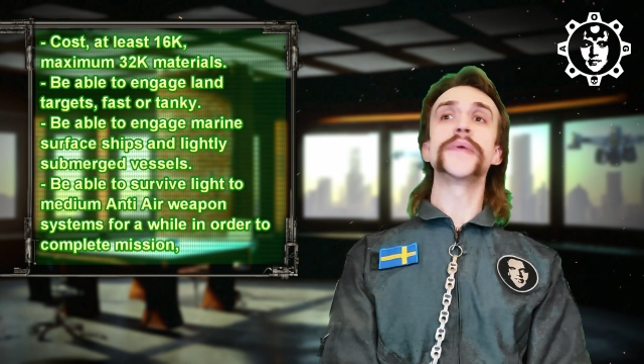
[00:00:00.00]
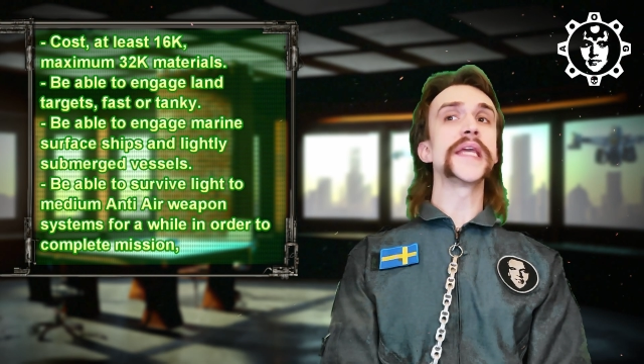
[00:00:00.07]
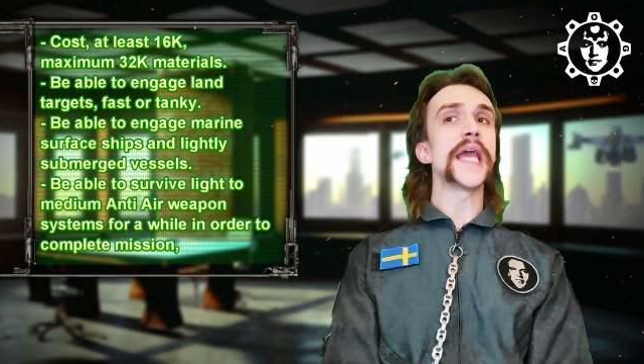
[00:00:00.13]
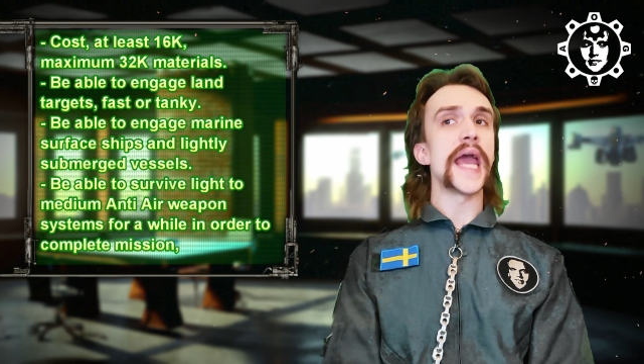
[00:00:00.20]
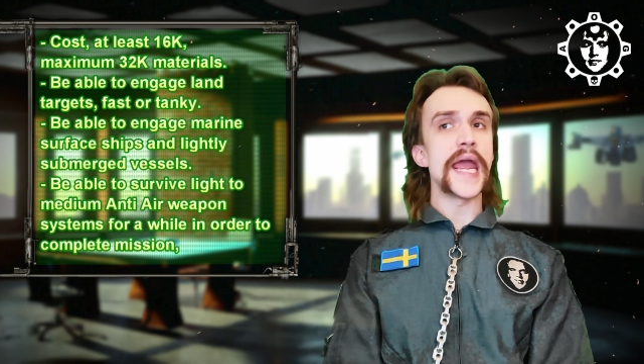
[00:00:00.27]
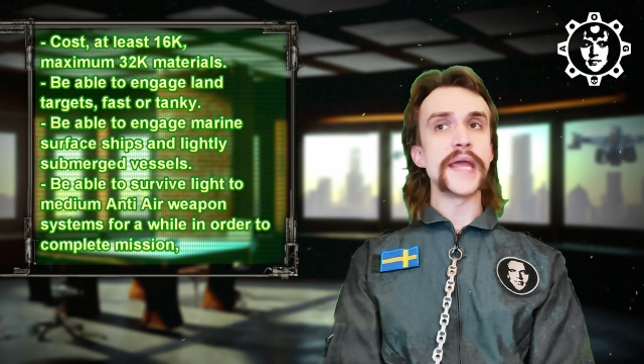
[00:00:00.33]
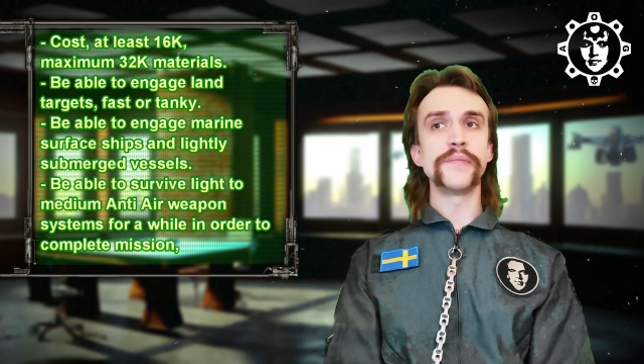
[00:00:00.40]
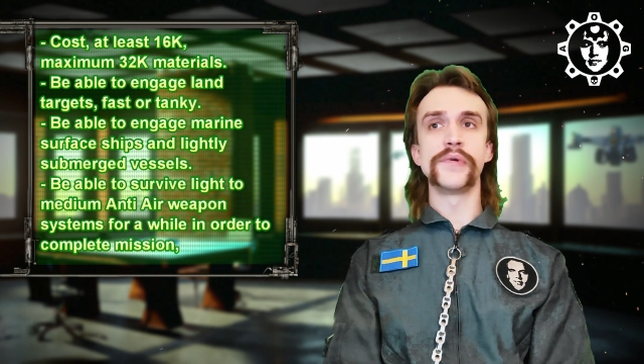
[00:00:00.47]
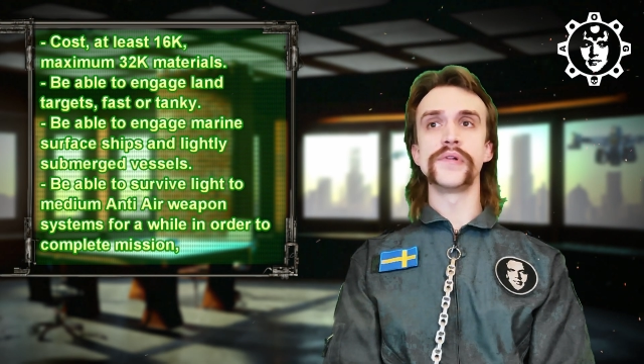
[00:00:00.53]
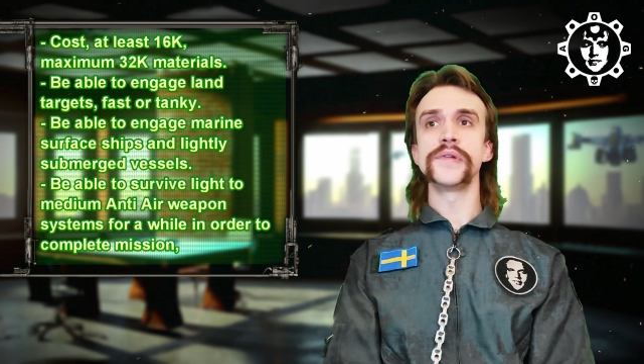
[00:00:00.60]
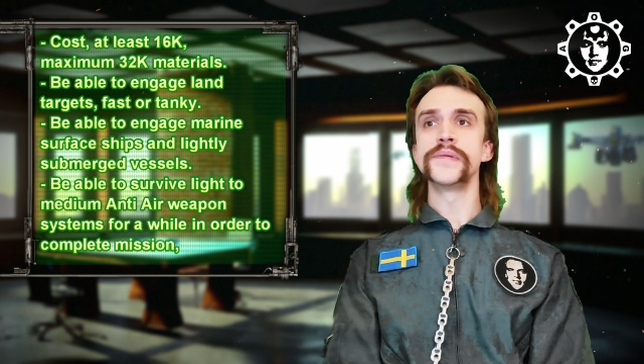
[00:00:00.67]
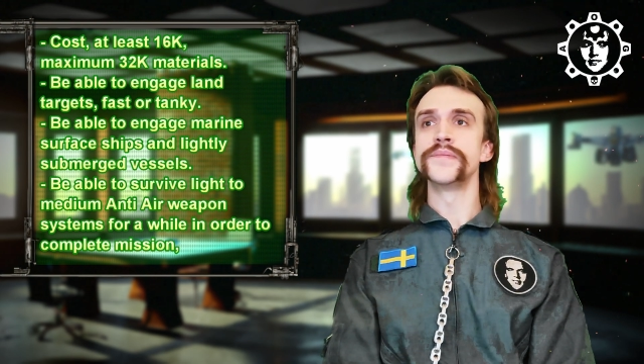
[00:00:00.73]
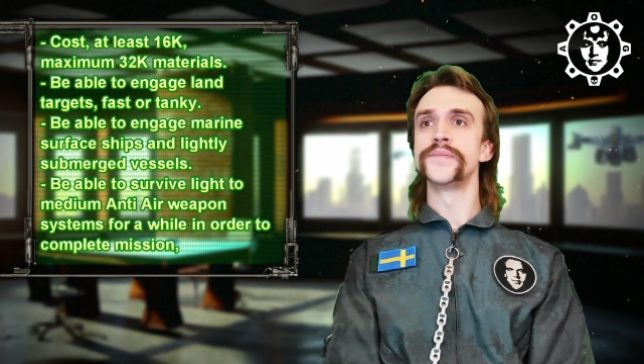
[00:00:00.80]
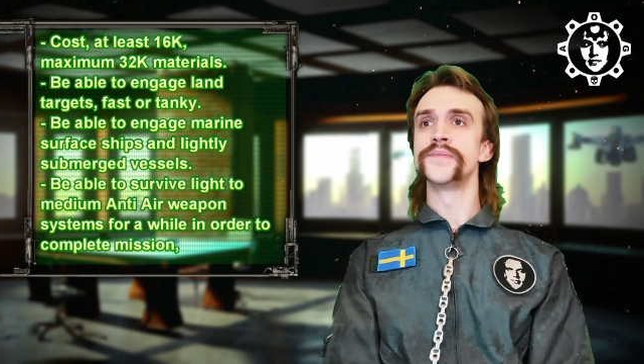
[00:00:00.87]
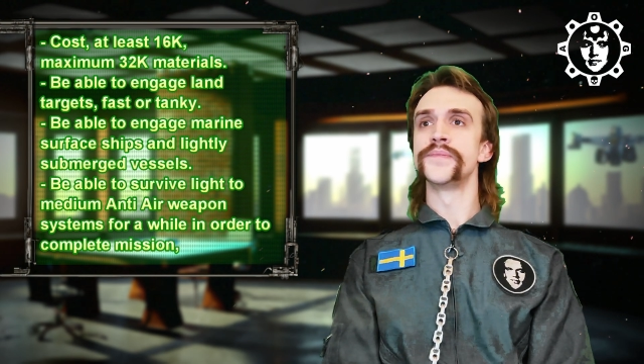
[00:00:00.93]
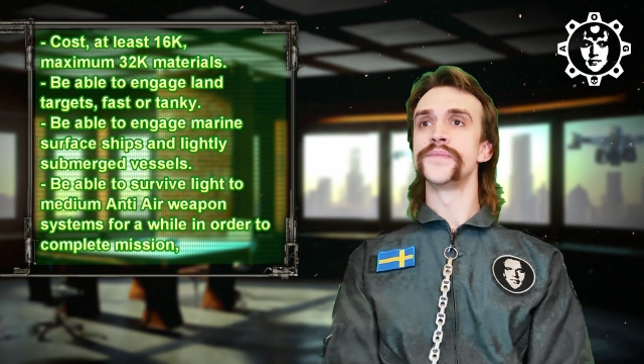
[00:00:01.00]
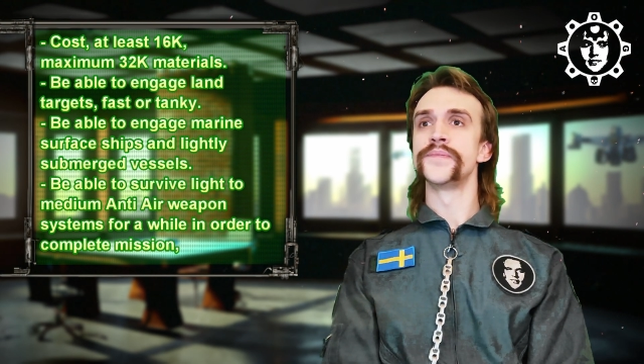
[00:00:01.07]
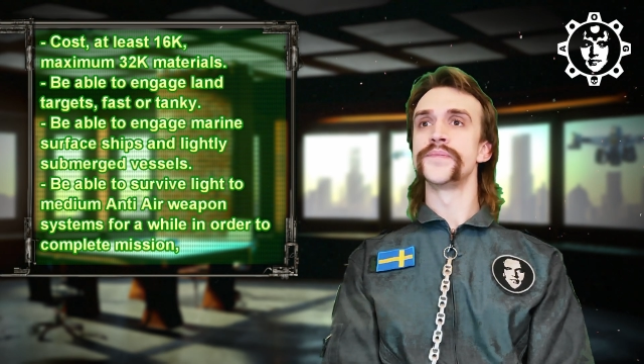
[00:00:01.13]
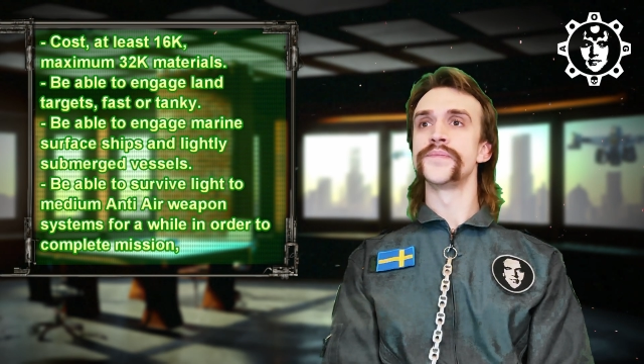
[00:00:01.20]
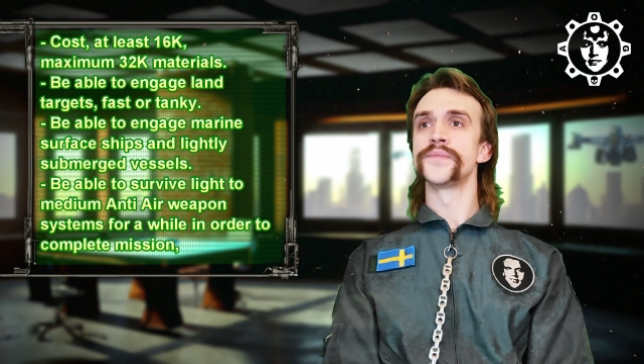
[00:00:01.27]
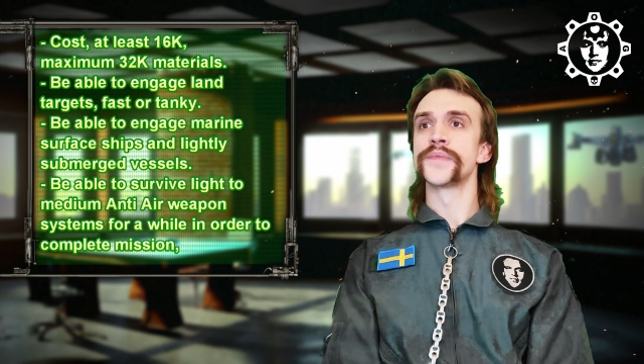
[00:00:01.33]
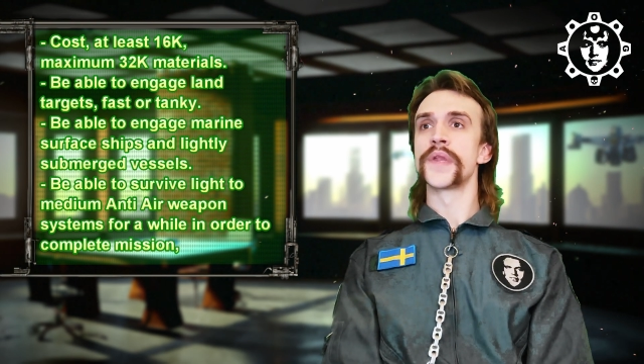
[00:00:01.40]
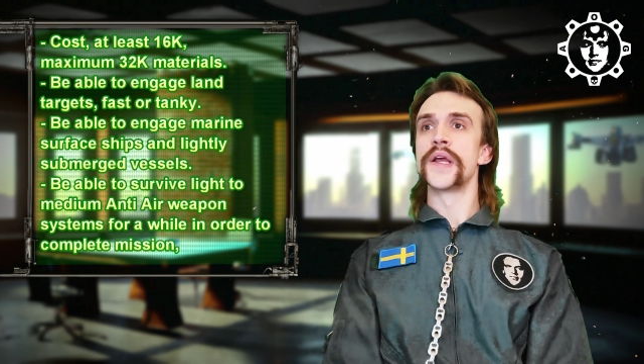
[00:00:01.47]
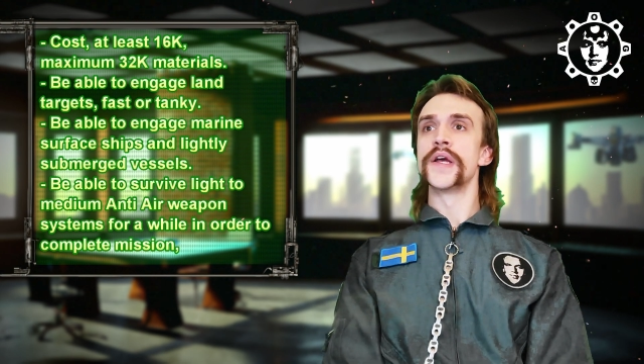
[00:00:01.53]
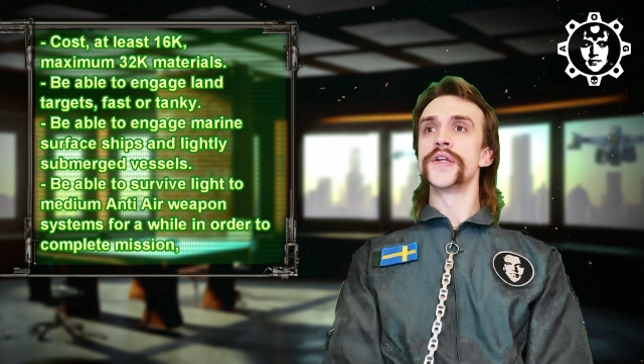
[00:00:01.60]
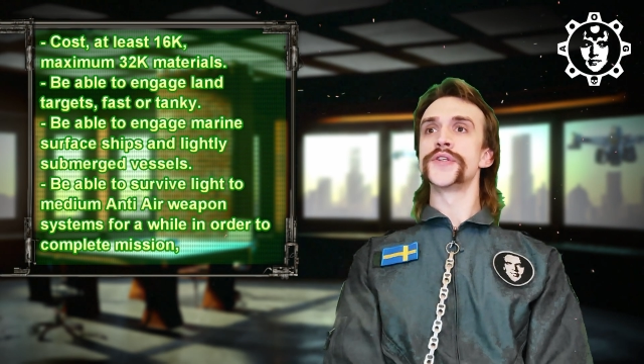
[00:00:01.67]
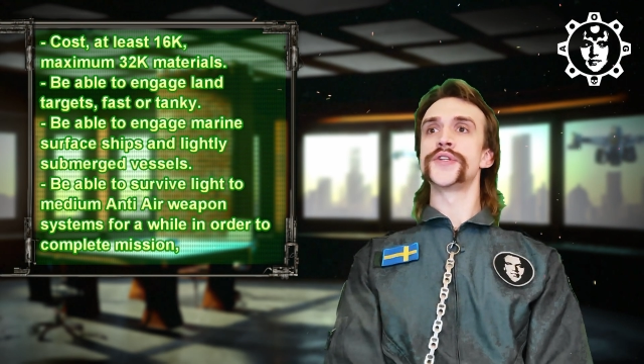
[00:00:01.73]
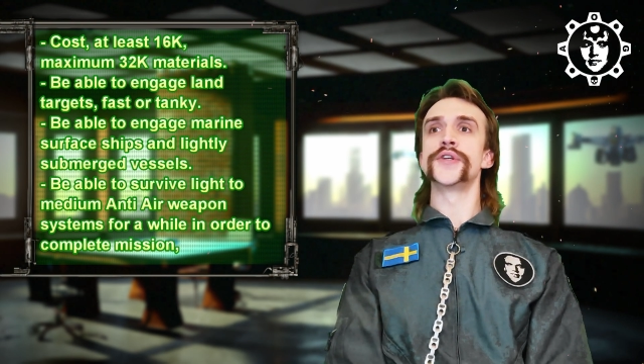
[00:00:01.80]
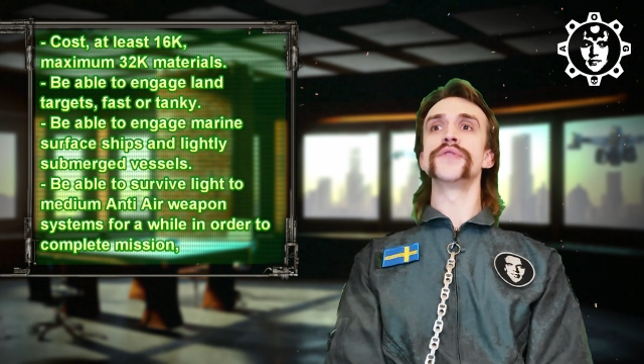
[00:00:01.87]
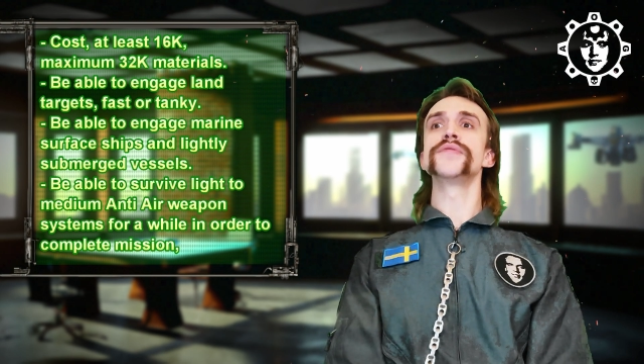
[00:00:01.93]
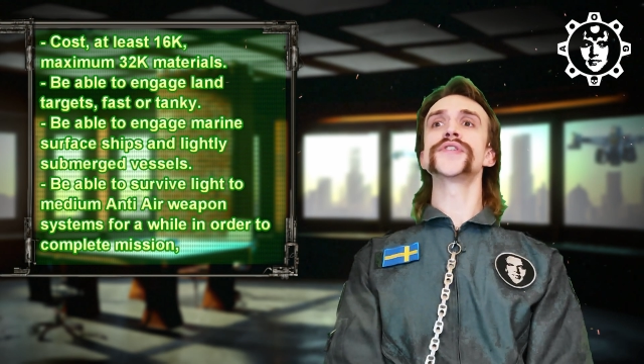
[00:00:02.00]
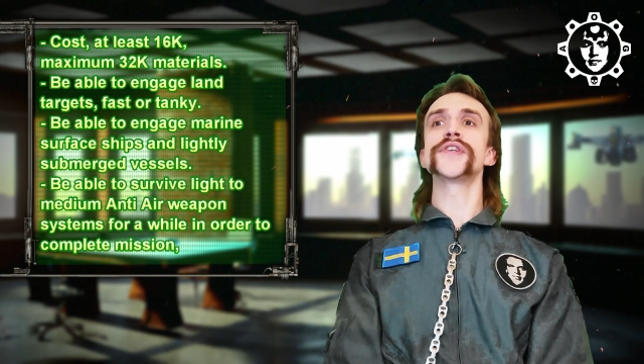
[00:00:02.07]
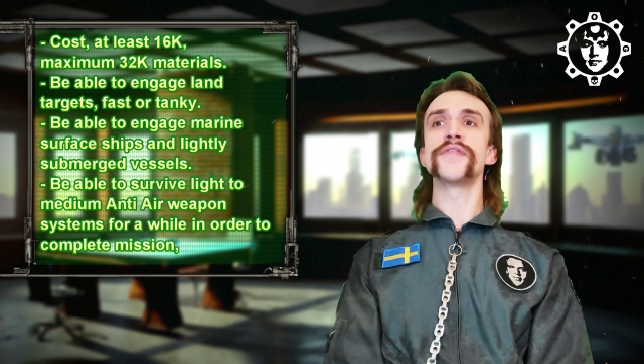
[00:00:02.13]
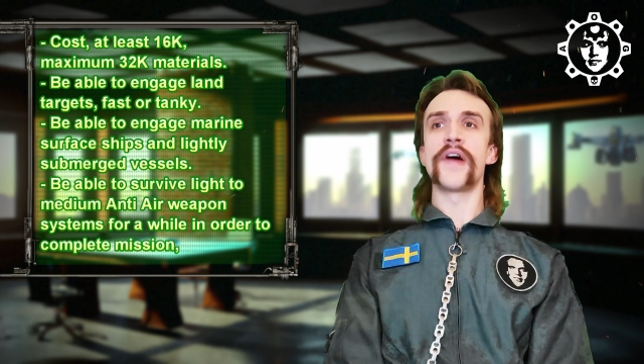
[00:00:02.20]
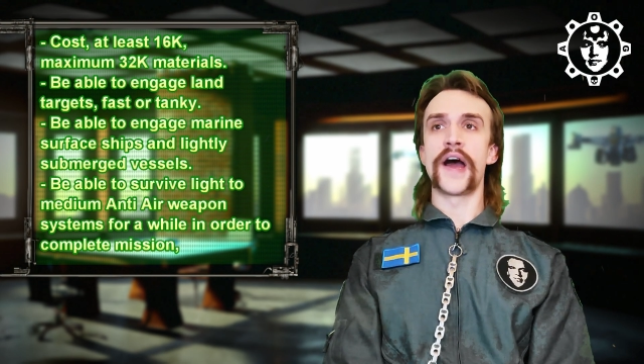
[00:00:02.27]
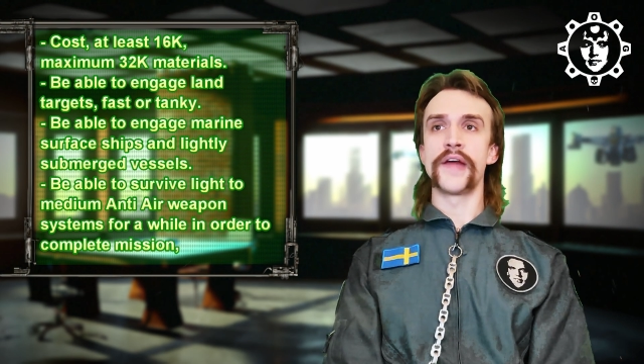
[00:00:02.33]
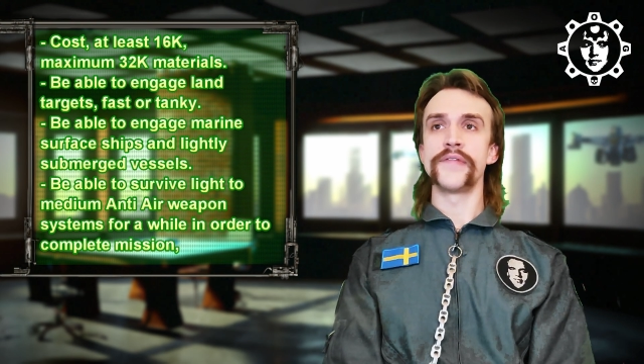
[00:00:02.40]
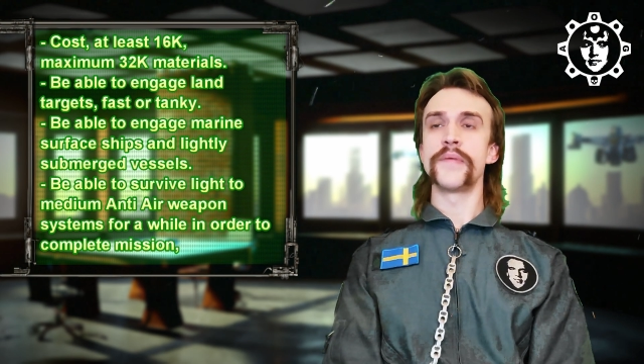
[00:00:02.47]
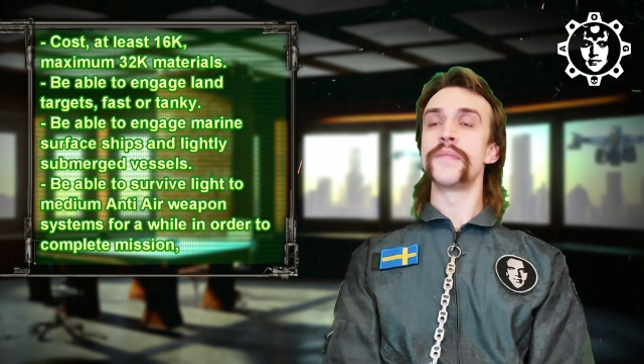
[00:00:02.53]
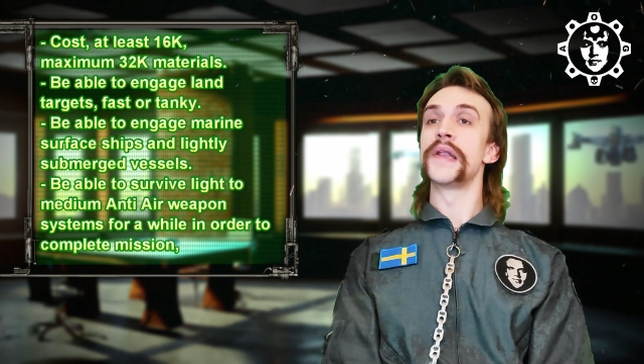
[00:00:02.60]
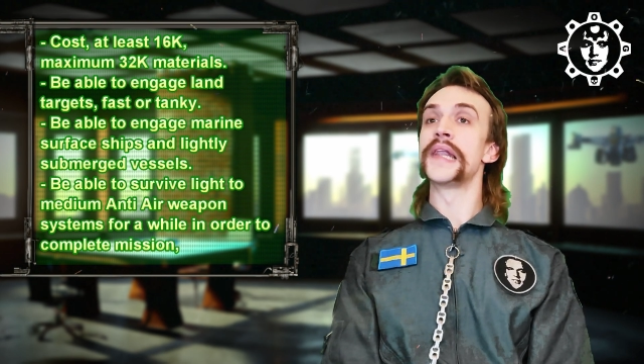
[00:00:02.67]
Be able to survive